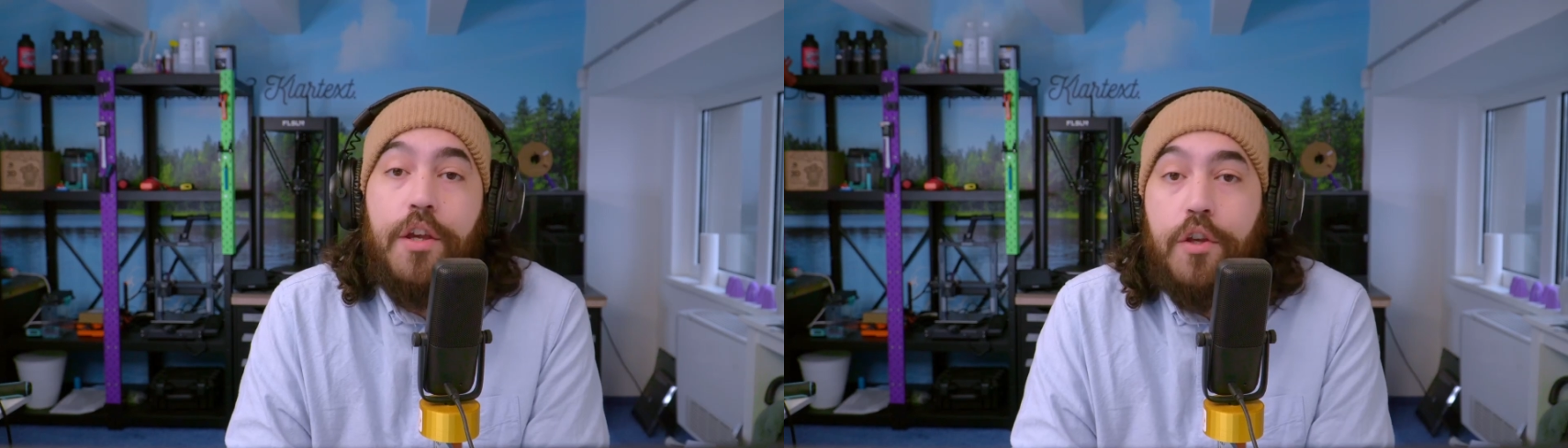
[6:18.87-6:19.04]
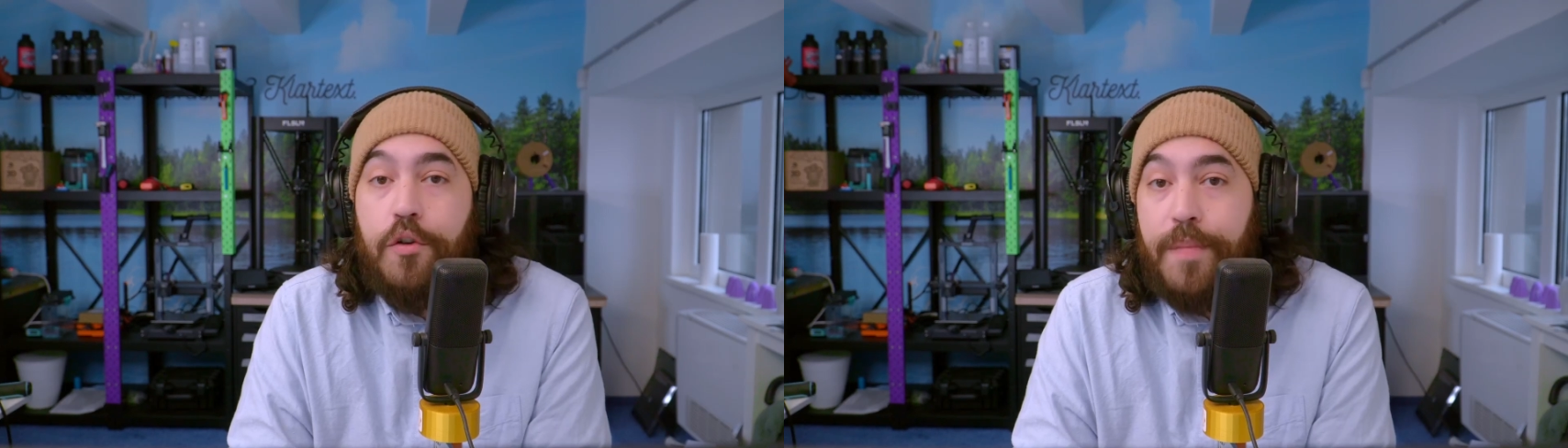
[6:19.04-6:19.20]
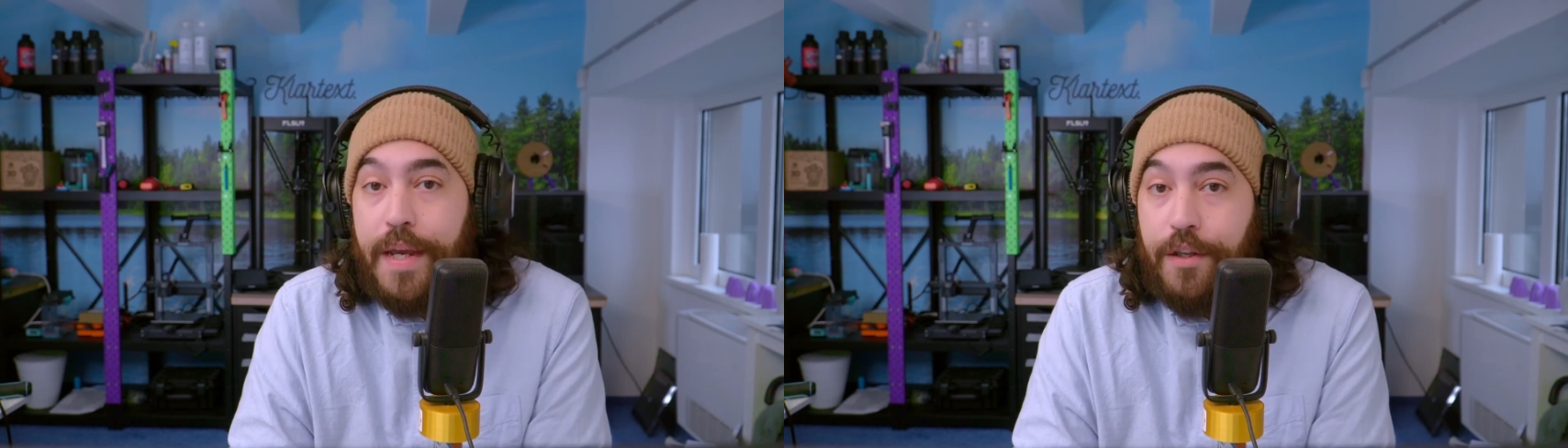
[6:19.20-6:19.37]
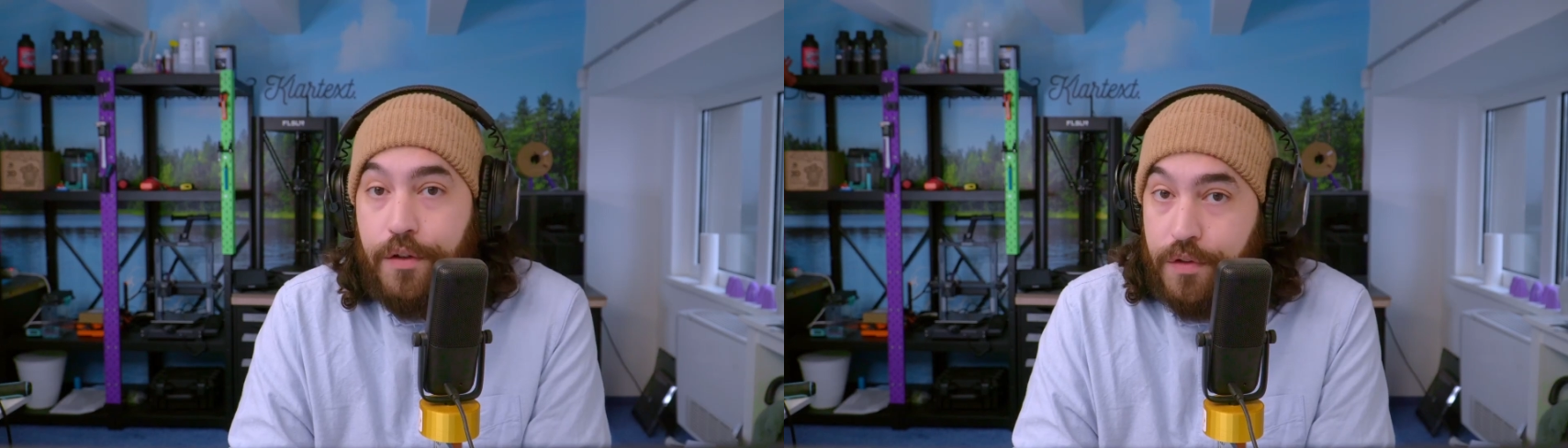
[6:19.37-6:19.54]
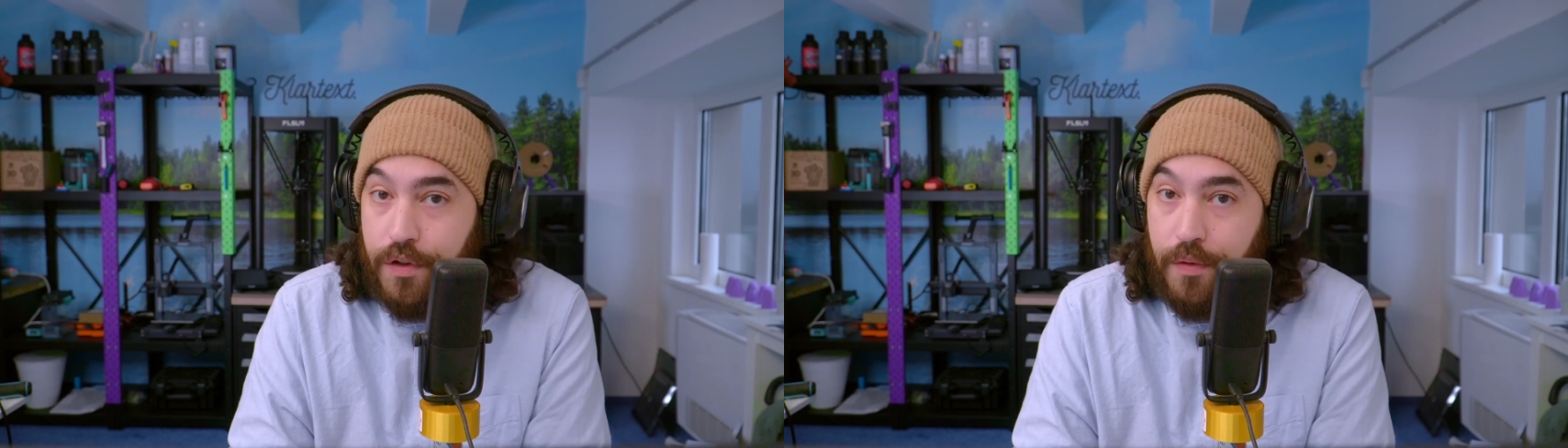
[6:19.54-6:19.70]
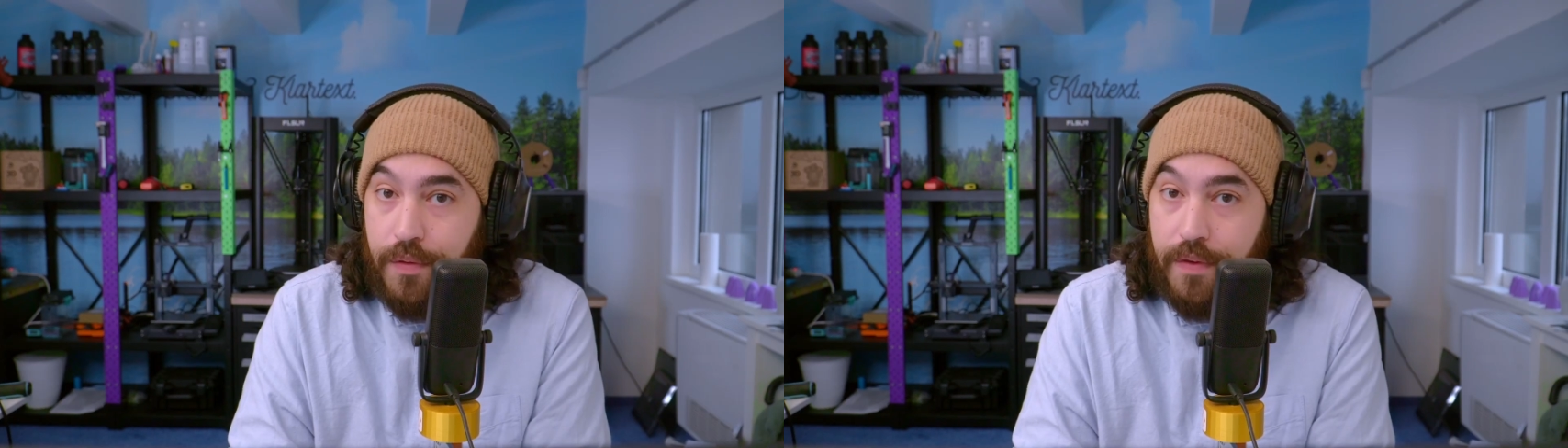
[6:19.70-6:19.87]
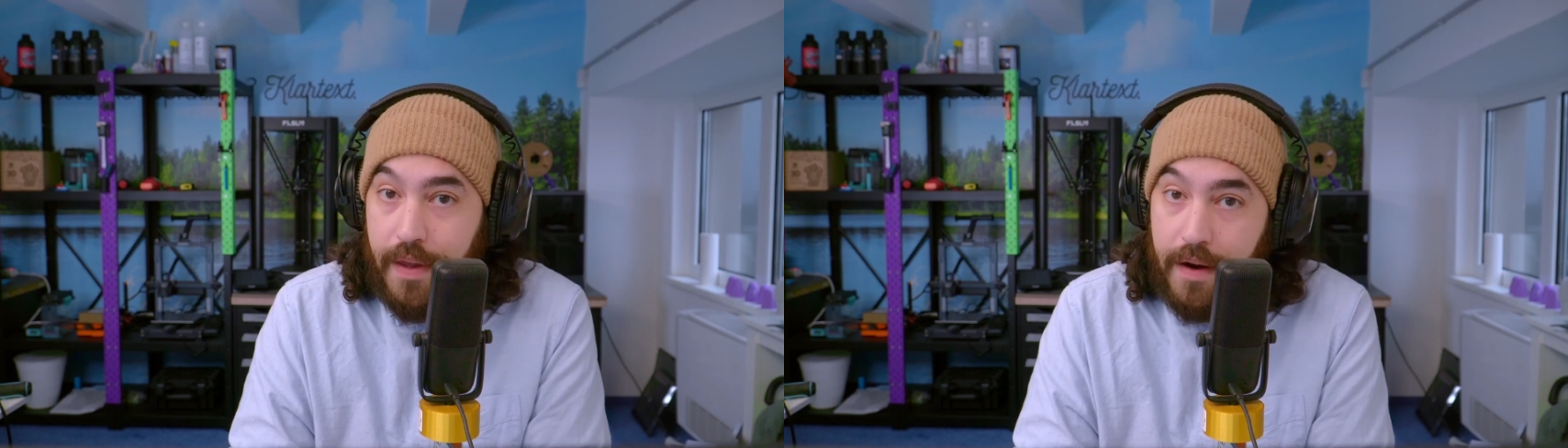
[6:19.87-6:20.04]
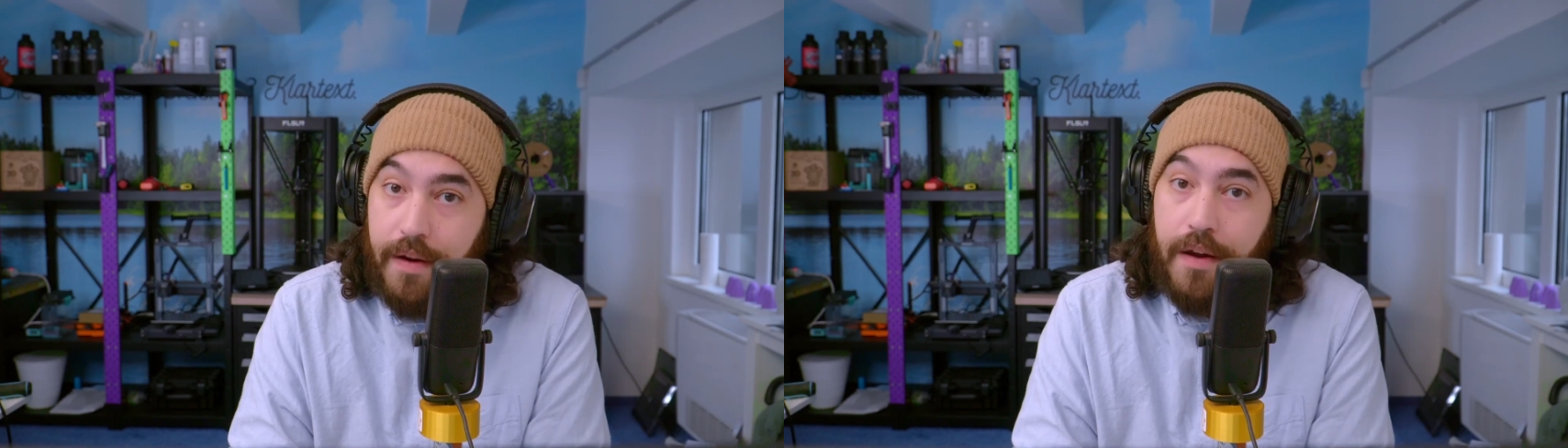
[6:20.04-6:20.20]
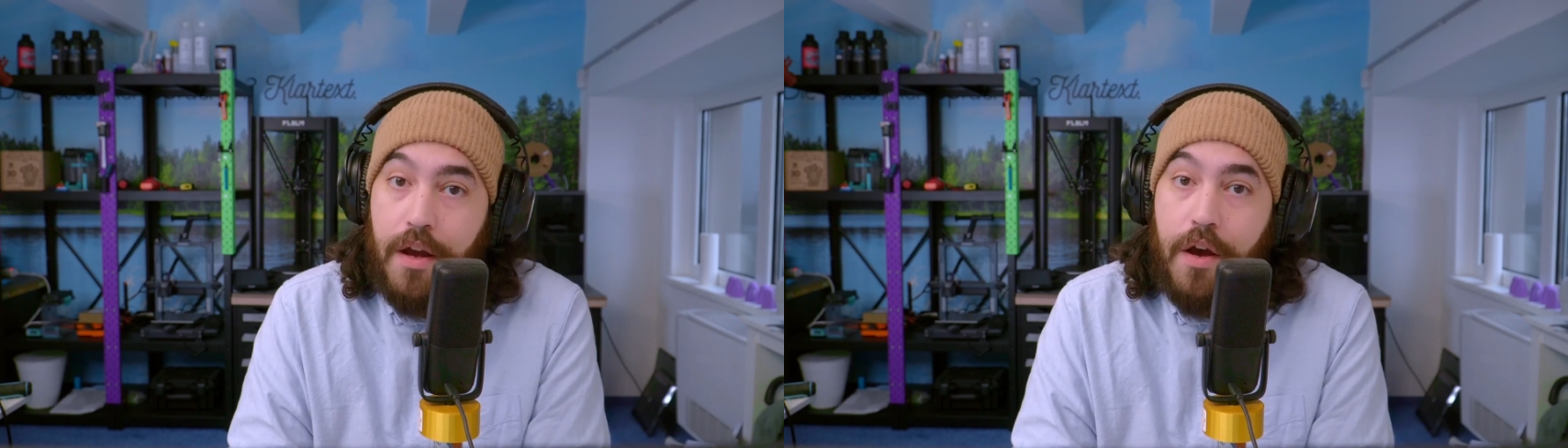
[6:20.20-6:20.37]
you may do so
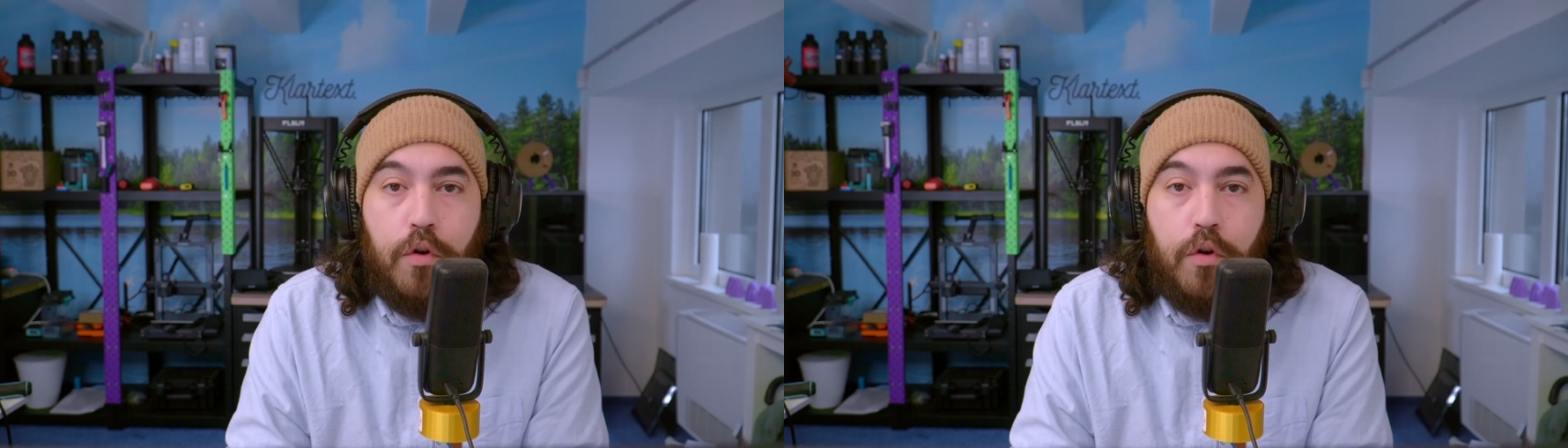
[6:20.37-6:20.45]
there.